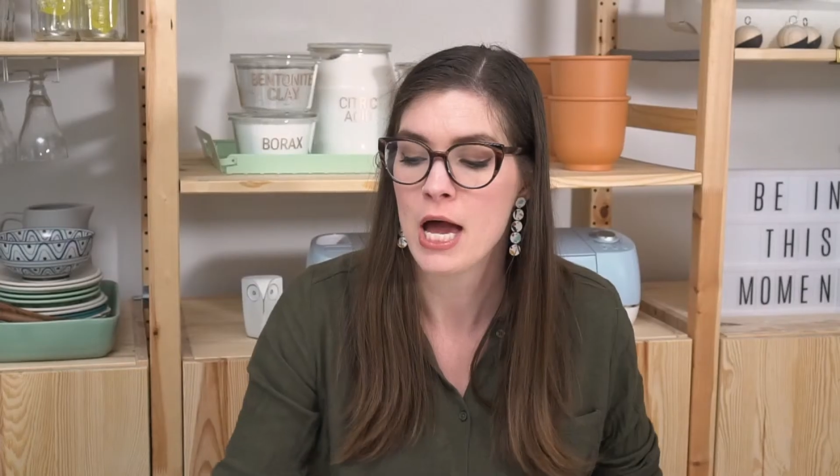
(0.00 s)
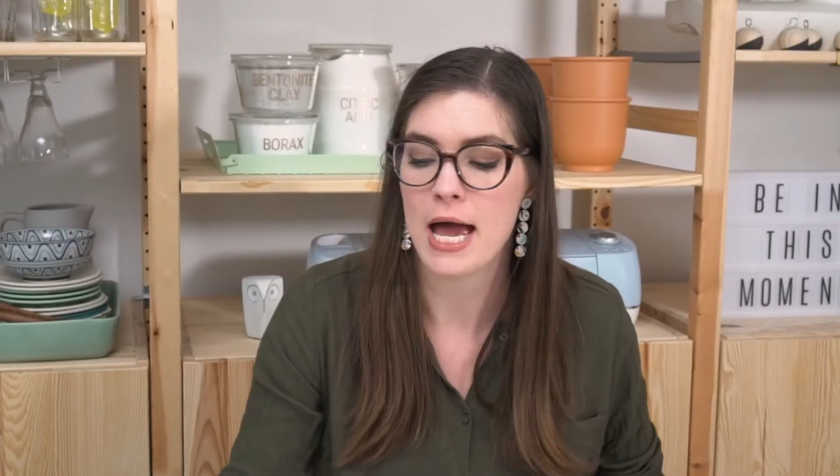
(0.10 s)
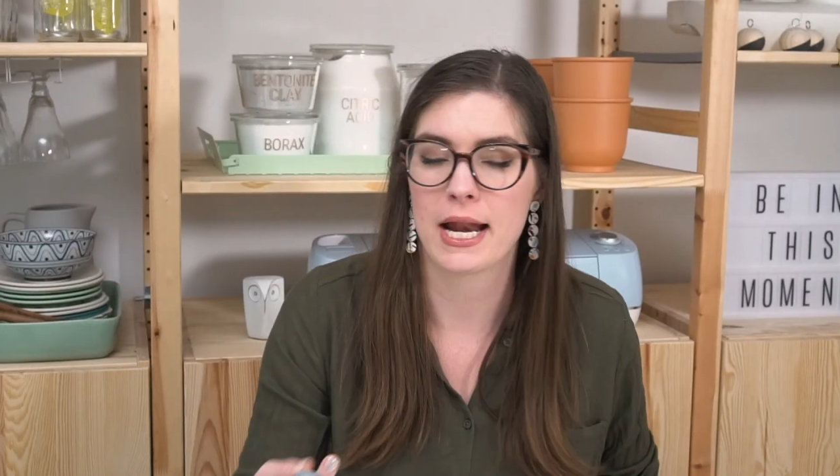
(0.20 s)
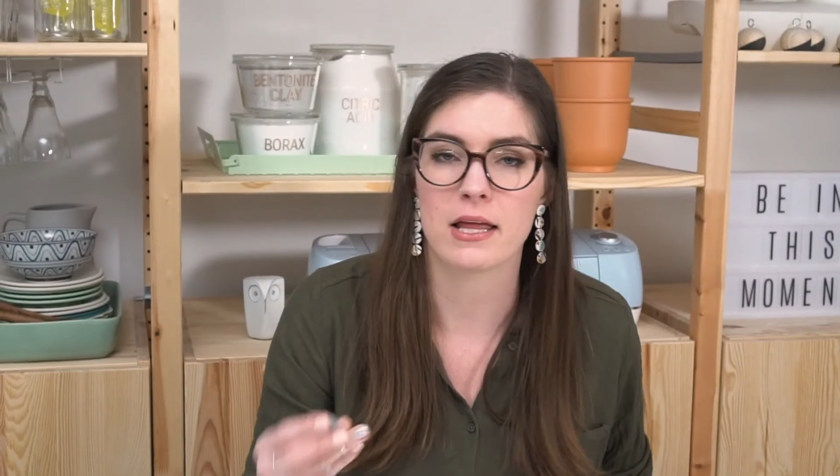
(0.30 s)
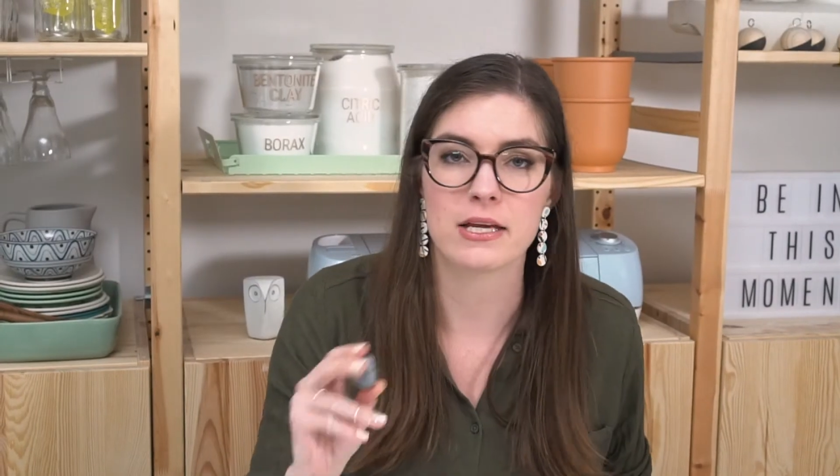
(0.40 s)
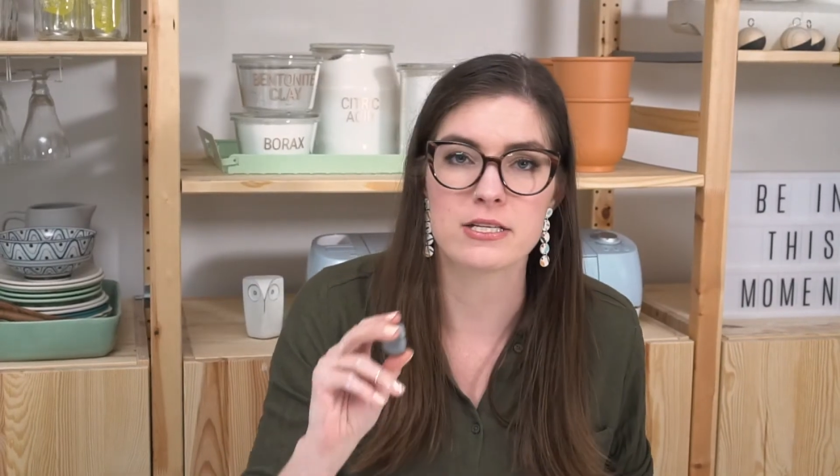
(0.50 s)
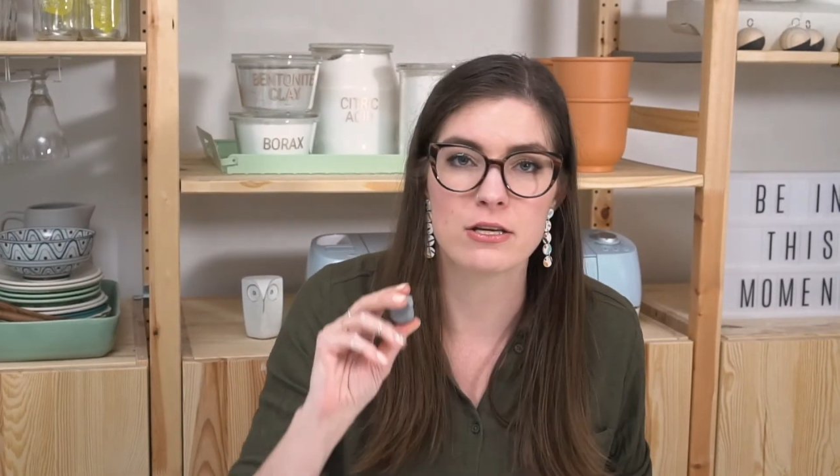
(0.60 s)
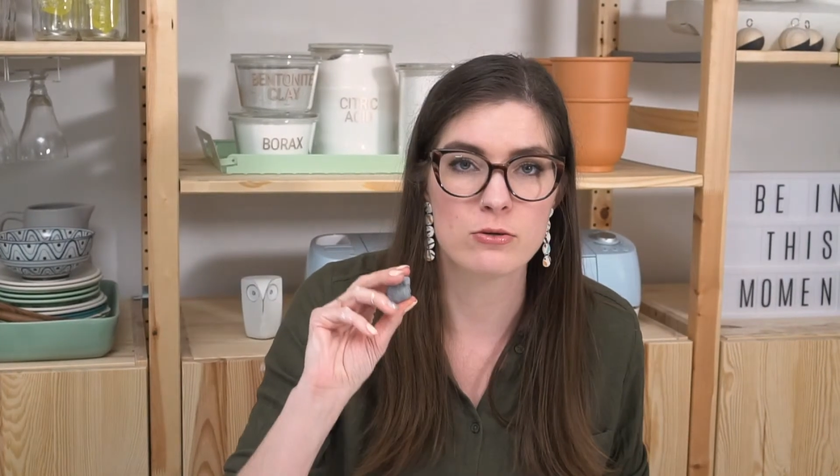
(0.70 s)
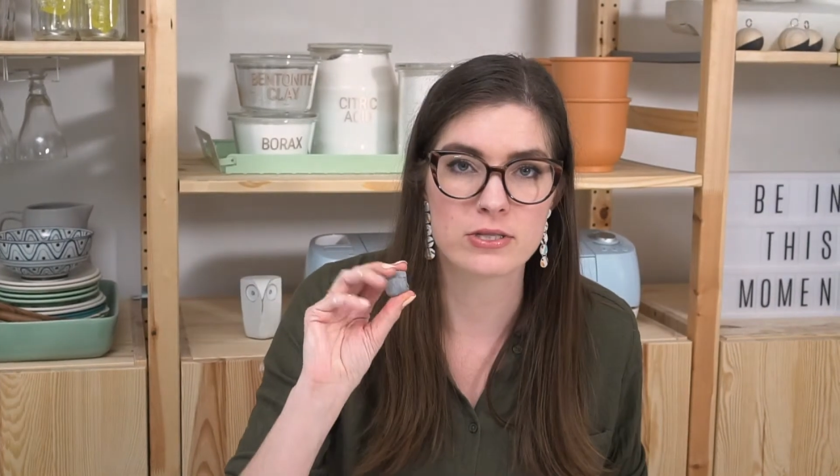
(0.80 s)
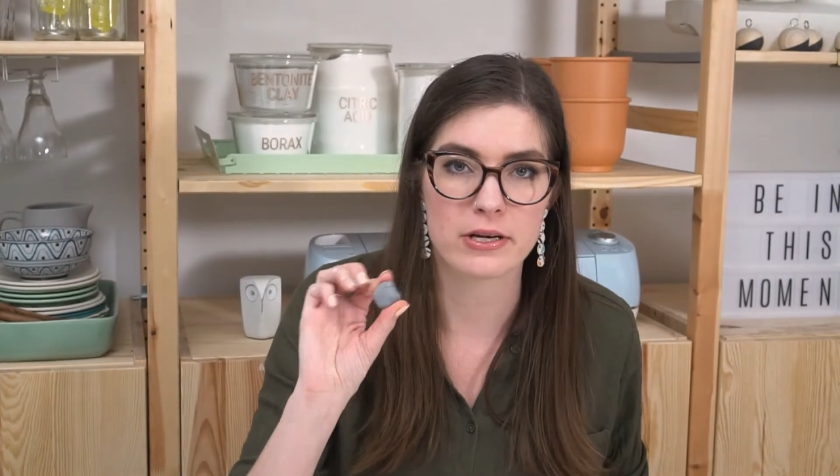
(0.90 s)
And I like to
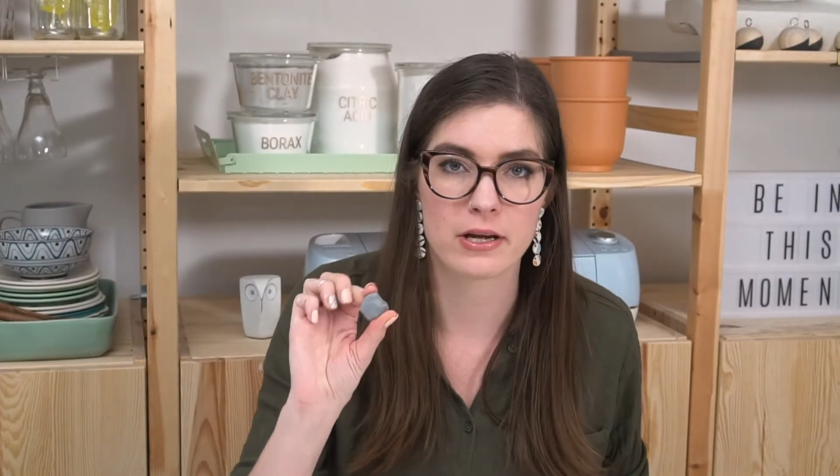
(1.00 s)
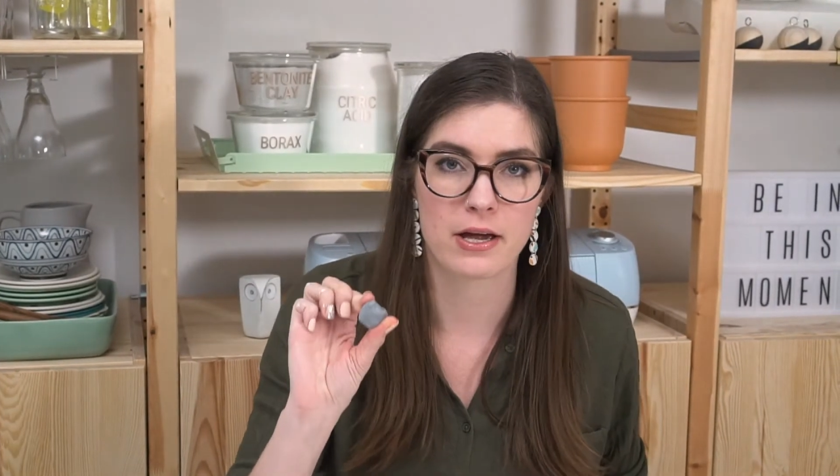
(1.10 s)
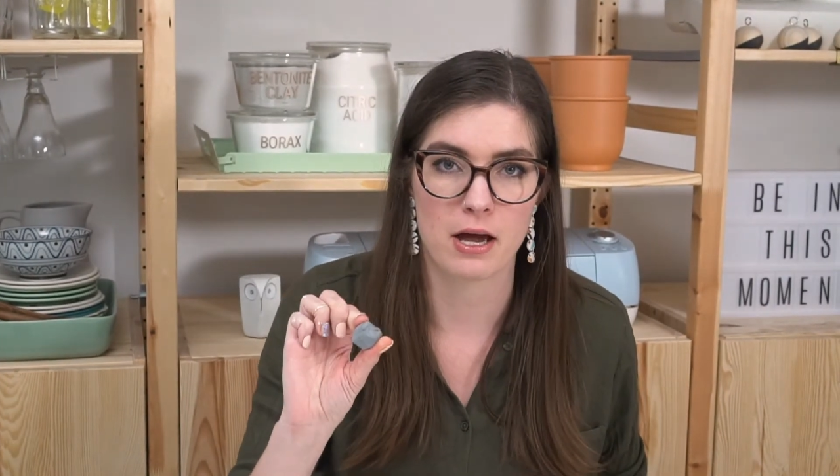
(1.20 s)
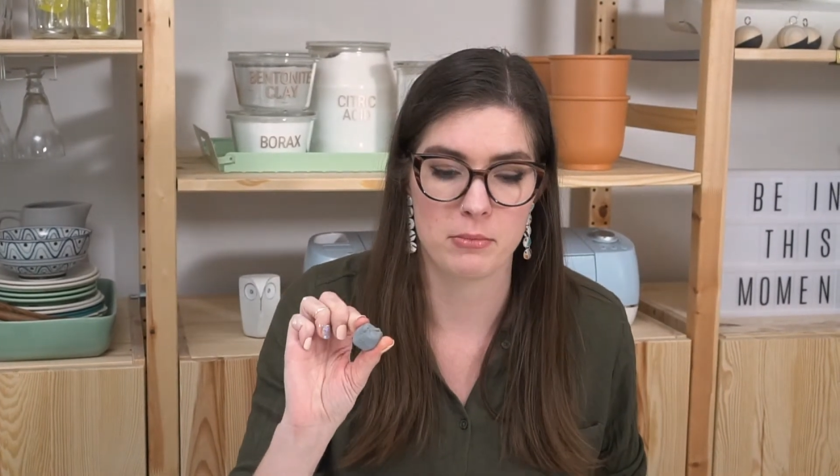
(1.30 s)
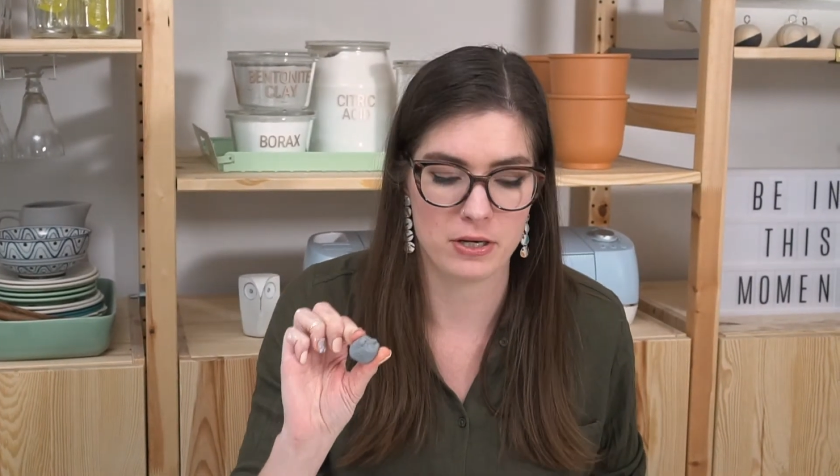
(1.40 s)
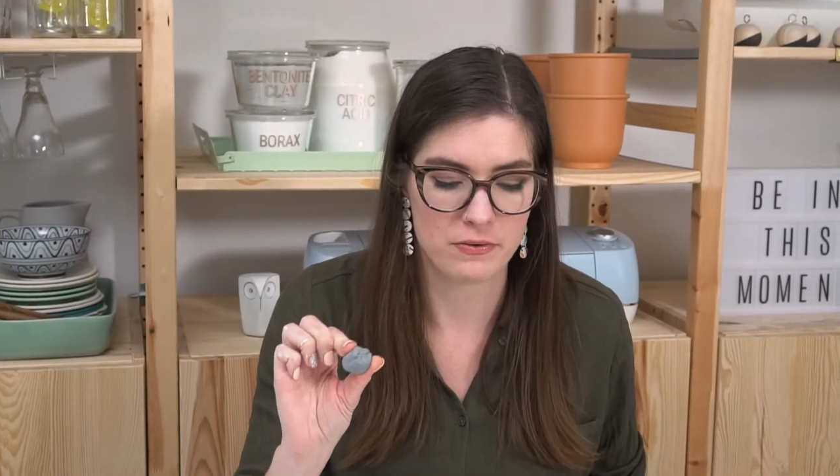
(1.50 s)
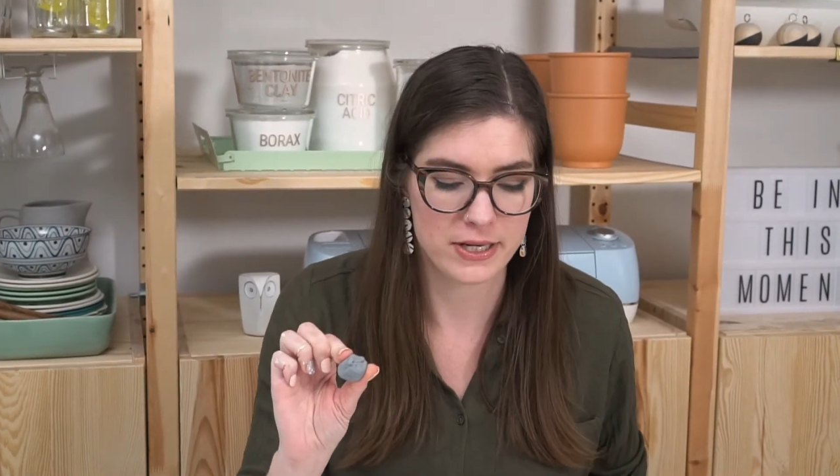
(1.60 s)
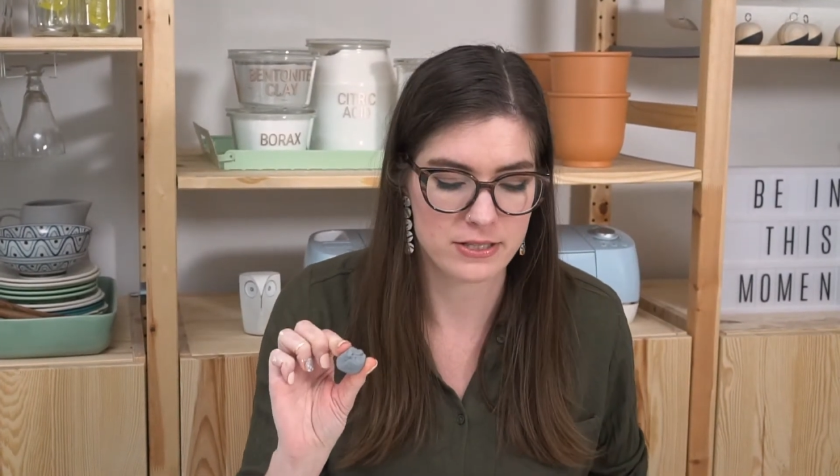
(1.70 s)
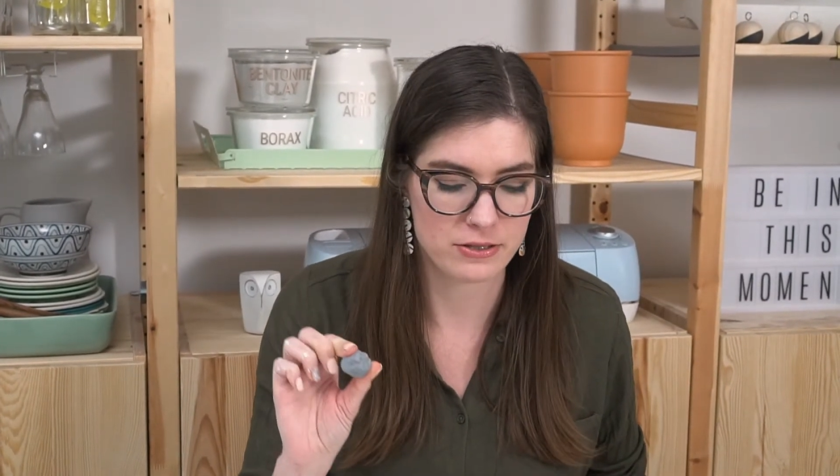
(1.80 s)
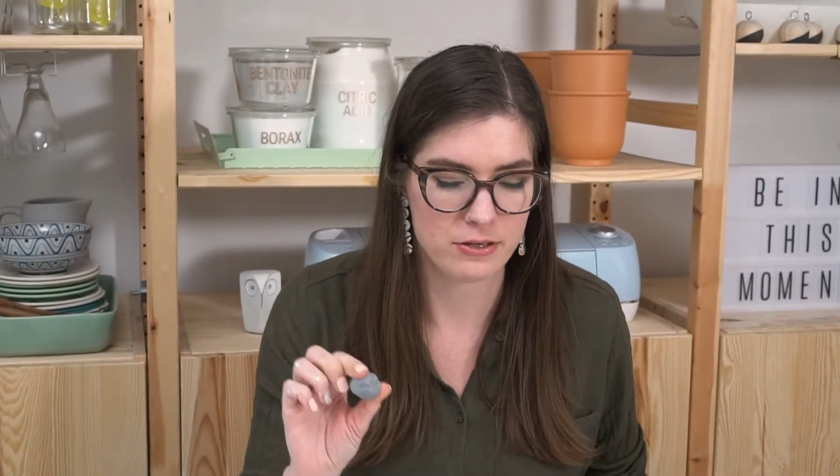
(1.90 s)
use a gum
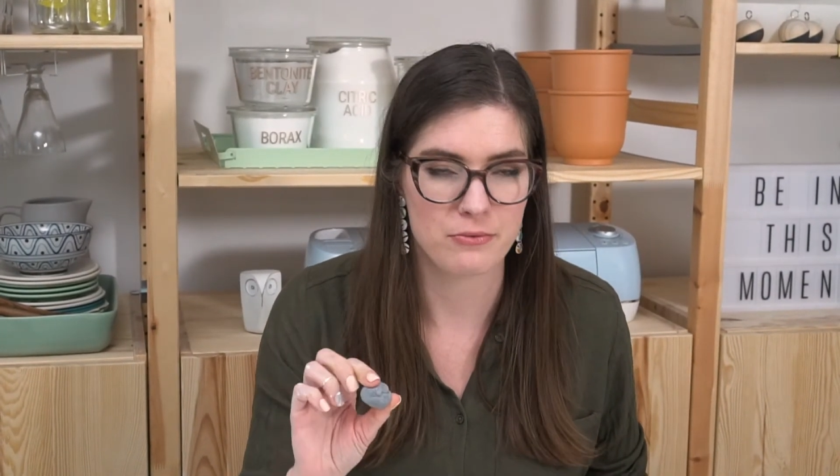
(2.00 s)
eraser